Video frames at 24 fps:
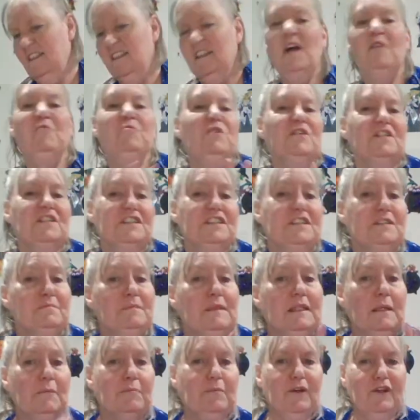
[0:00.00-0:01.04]
Now, will this
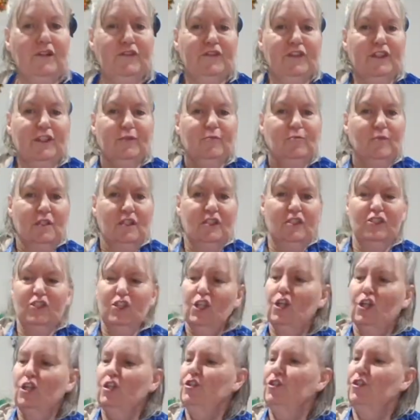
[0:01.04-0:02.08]
be a perfect world?
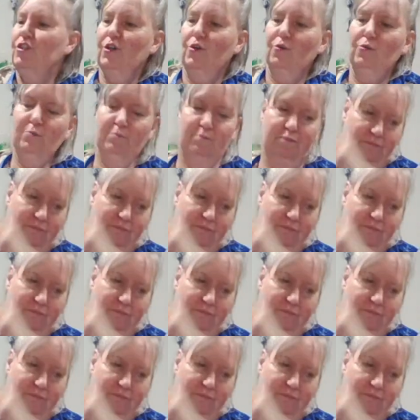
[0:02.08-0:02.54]
Nope.